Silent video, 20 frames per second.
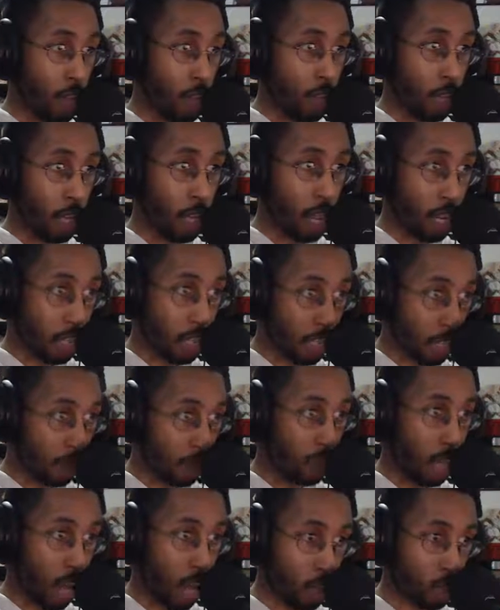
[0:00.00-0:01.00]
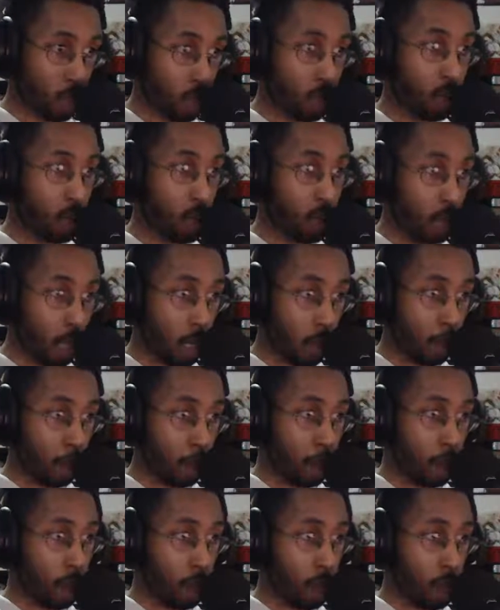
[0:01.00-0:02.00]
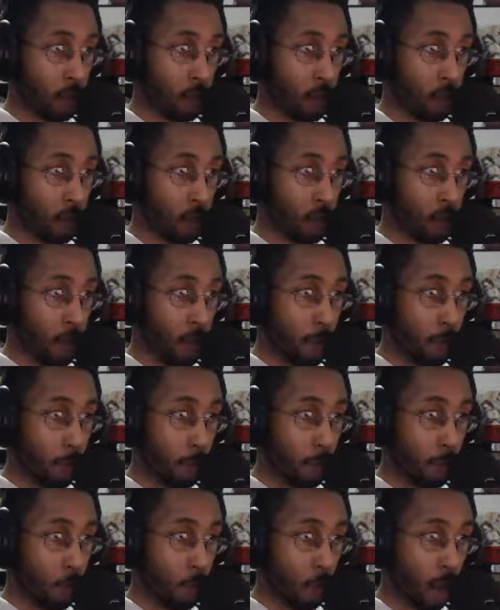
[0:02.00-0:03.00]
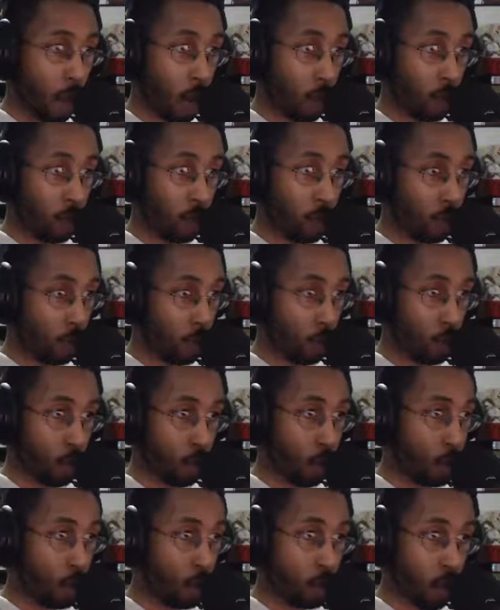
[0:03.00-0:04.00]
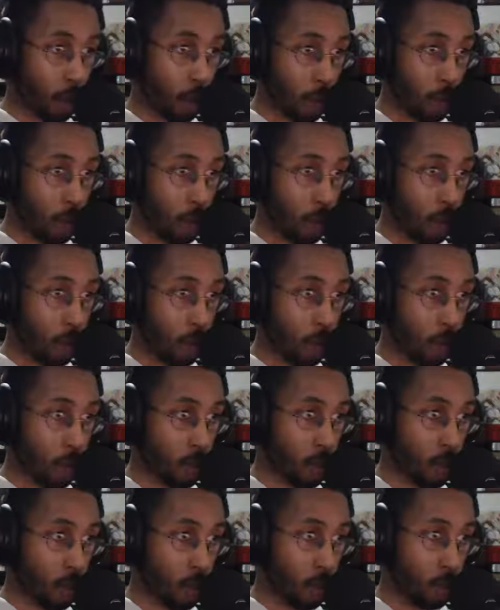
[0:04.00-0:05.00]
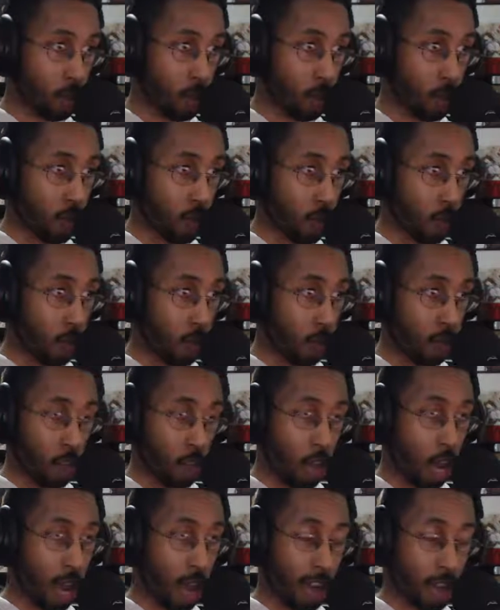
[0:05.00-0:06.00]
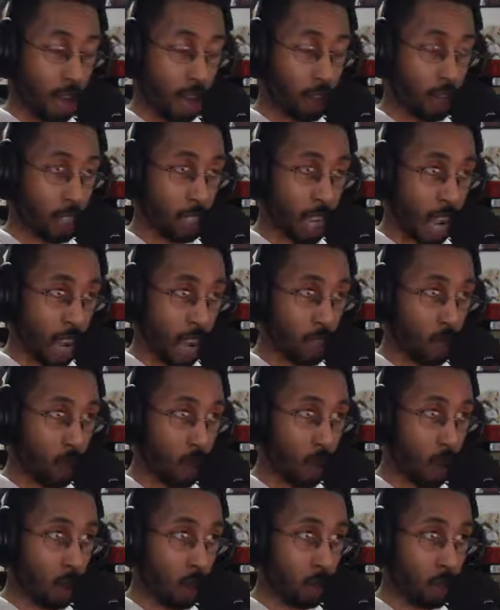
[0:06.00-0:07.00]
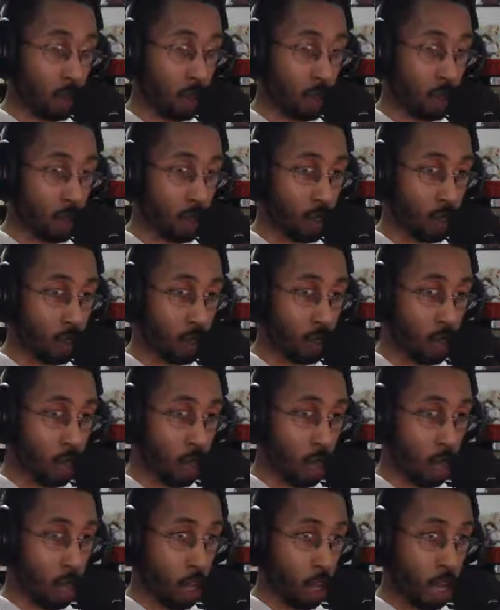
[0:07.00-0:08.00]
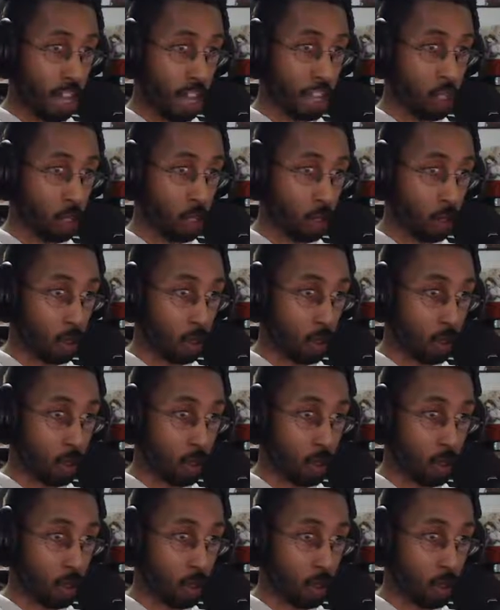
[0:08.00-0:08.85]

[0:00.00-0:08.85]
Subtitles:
they've got good stuff. They put out good stuff. Their High Dive's catalog is excellent.